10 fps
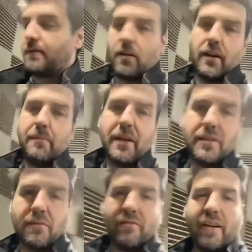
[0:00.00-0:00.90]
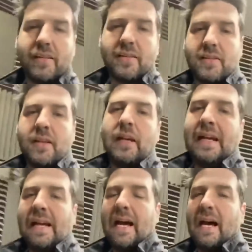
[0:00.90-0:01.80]
finally managed to affect us,
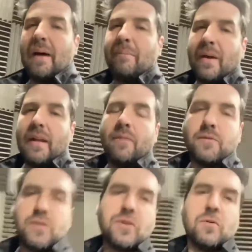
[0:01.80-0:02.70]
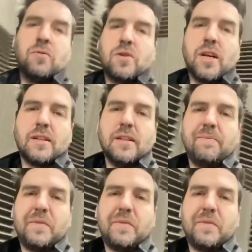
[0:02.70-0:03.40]
and that was the school shutting.